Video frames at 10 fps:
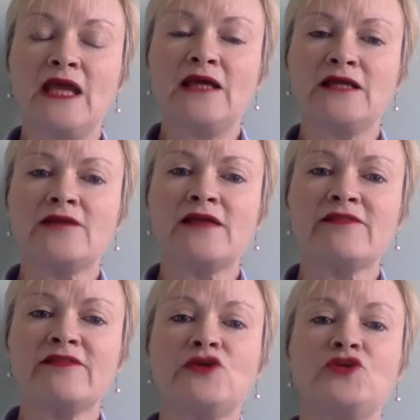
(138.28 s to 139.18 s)
Now, that
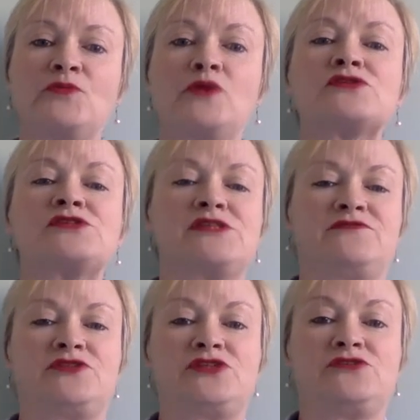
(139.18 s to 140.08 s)
third
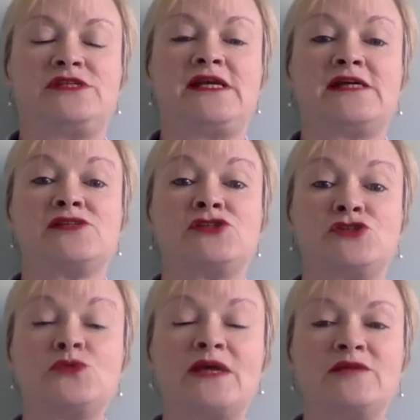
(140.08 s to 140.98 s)
positive duty has
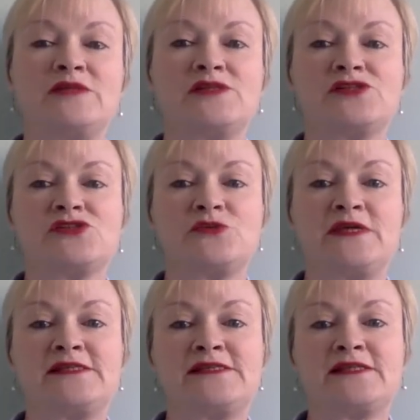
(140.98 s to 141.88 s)
two elements to
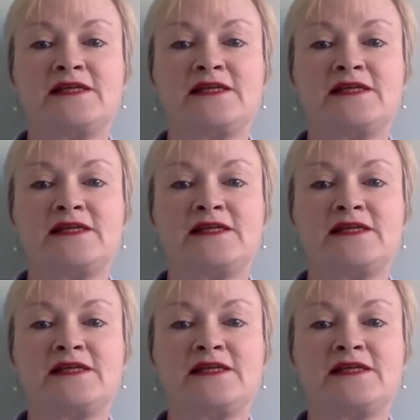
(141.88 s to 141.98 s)
it.